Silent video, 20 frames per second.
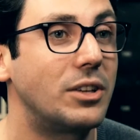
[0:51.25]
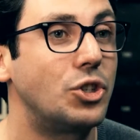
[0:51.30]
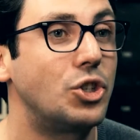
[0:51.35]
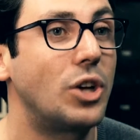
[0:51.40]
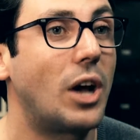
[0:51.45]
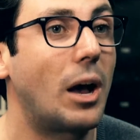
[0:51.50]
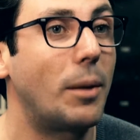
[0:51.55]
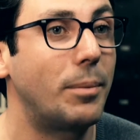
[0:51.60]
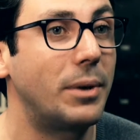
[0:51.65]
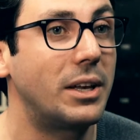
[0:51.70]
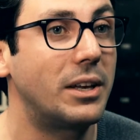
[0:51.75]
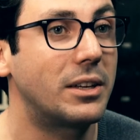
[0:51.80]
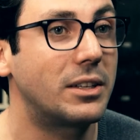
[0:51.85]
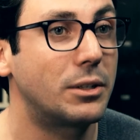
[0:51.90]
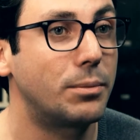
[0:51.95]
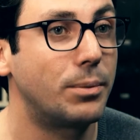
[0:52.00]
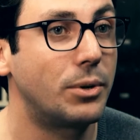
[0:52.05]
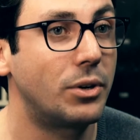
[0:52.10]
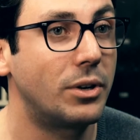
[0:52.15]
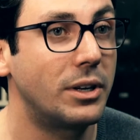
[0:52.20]
the shopping
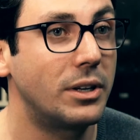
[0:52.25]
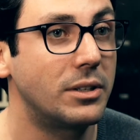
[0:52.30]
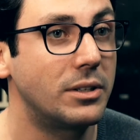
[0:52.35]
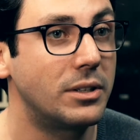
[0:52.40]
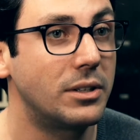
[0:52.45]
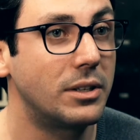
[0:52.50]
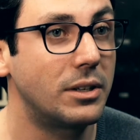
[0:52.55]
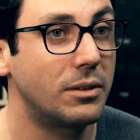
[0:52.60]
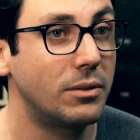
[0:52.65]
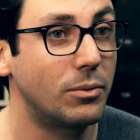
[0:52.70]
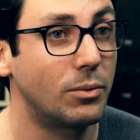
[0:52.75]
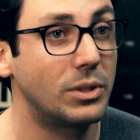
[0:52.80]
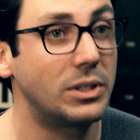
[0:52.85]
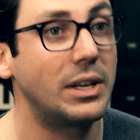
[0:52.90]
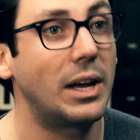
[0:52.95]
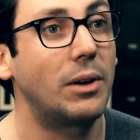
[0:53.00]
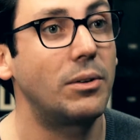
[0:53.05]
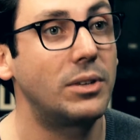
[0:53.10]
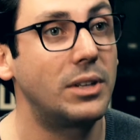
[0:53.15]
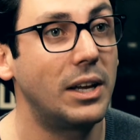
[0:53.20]
experience was
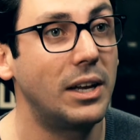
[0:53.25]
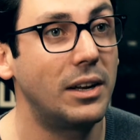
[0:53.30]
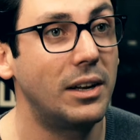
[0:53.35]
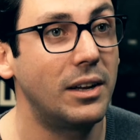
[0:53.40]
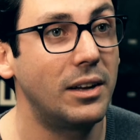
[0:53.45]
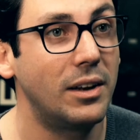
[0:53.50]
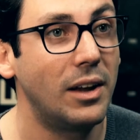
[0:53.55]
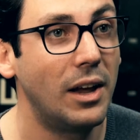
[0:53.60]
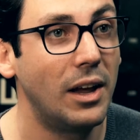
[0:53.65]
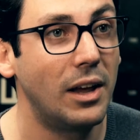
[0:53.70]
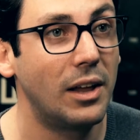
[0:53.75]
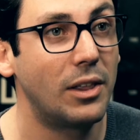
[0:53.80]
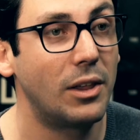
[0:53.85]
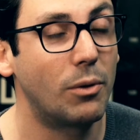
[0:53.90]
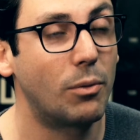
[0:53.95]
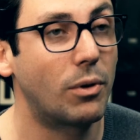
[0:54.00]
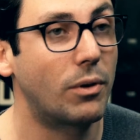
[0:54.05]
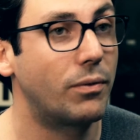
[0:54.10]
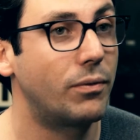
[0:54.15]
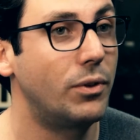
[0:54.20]
outdated.
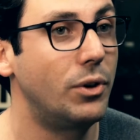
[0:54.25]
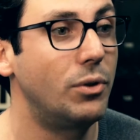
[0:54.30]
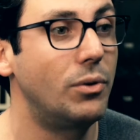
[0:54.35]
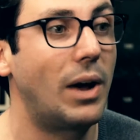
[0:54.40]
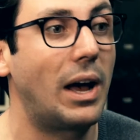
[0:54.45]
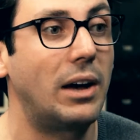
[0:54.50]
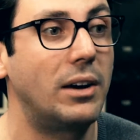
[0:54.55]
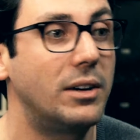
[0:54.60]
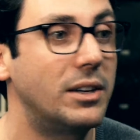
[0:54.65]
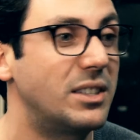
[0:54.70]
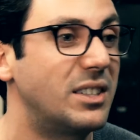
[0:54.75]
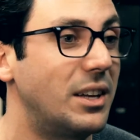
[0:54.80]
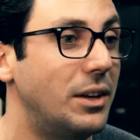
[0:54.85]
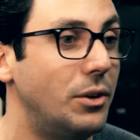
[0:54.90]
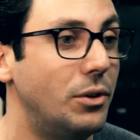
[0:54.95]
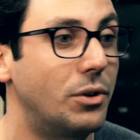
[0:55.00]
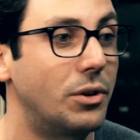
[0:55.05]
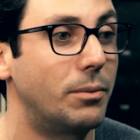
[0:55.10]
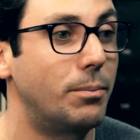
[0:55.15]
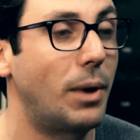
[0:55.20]
There were few outlets that
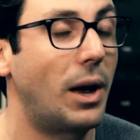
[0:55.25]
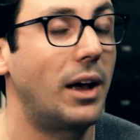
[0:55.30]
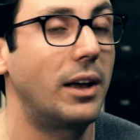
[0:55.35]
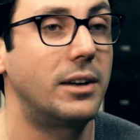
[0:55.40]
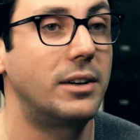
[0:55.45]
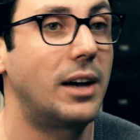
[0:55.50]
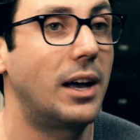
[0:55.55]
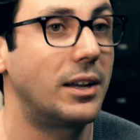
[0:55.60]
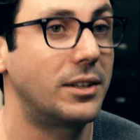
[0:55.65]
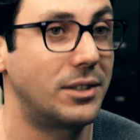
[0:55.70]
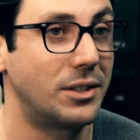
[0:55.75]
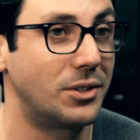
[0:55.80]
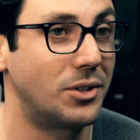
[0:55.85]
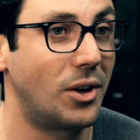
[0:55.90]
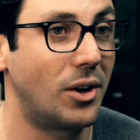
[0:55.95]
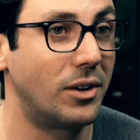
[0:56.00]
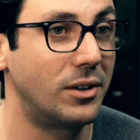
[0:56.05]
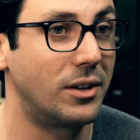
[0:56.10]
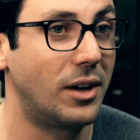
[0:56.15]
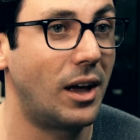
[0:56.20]
you could buy glasses
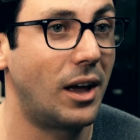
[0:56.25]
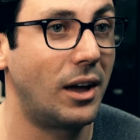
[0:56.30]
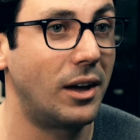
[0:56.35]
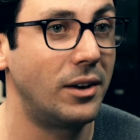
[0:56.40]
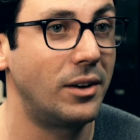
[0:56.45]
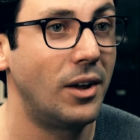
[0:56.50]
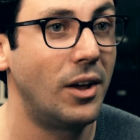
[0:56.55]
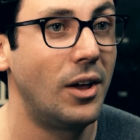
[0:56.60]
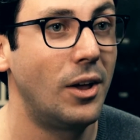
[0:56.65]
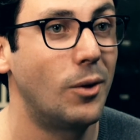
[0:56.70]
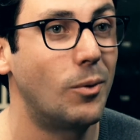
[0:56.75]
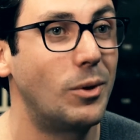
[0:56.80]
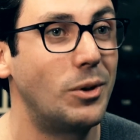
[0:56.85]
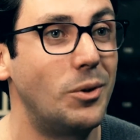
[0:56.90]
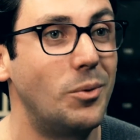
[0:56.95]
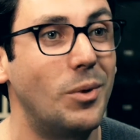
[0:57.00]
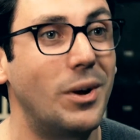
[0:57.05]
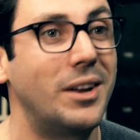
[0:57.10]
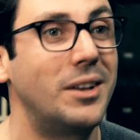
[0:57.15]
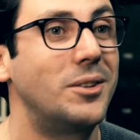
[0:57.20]
online. When
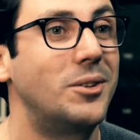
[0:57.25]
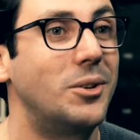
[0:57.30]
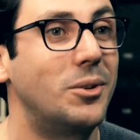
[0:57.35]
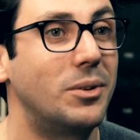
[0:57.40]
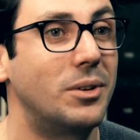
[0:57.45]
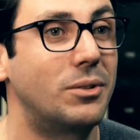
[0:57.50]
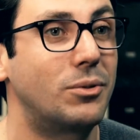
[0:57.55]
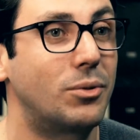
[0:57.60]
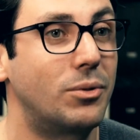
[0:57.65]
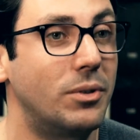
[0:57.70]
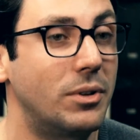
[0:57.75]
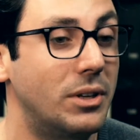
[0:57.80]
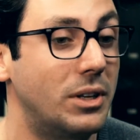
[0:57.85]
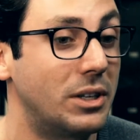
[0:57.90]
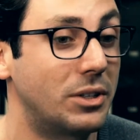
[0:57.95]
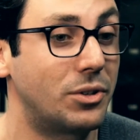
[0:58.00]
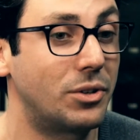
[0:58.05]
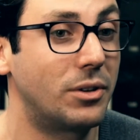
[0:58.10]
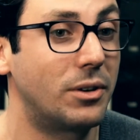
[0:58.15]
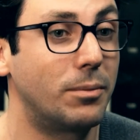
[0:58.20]
you went into a
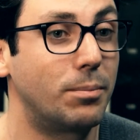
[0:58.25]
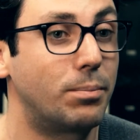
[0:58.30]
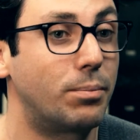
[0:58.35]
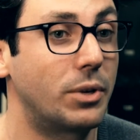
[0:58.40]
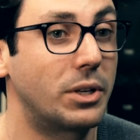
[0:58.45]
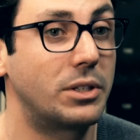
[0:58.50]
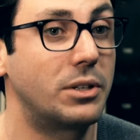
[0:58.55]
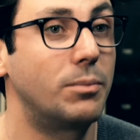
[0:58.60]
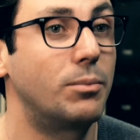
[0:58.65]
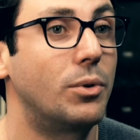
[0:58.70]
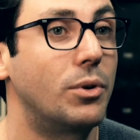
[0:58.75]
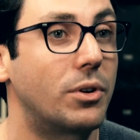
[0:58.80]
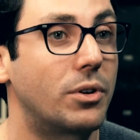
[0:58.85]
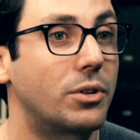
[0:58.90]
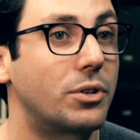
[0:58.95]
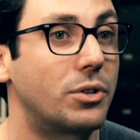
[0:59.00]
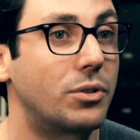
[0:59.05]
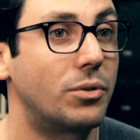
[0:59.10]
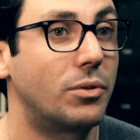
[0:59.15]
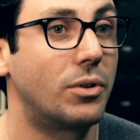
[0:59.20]
traditional bricks and
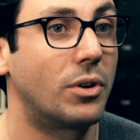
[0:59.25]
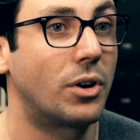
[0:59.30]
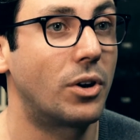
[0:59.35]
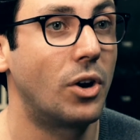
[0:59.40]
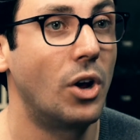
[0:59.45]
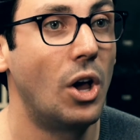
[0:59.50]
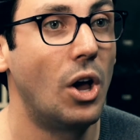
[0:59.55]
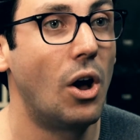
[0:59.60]
mortar store,